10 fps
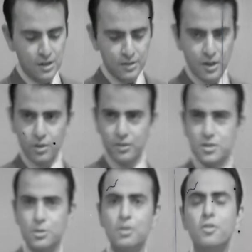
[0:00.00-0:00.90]
Now,
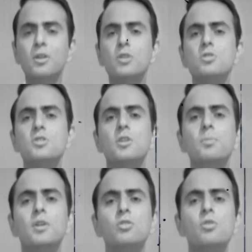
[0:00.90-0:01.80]
there's something very interesting
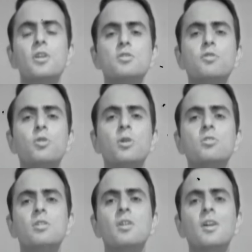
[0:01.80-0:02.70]
about
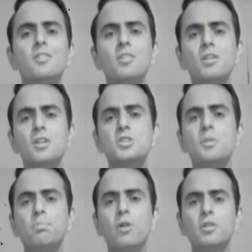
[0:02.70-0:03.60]
2,419. It's the
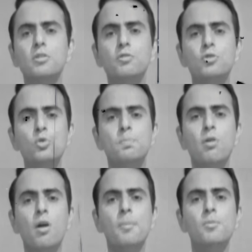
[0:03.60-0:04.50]
product of two
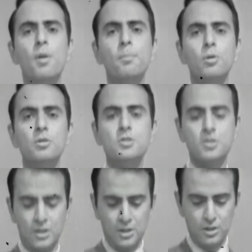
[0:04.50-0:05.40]
prime numbers.
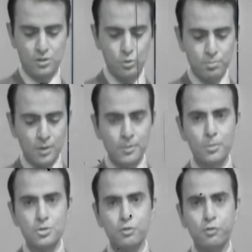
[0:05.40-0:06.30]
The two prime
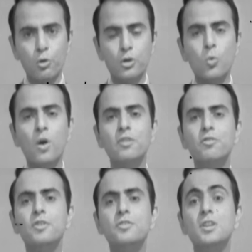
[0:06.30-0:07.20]
numbers are 41 and
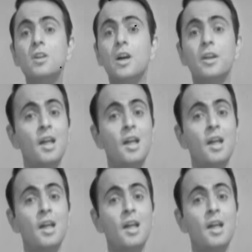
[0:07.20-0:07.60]
59.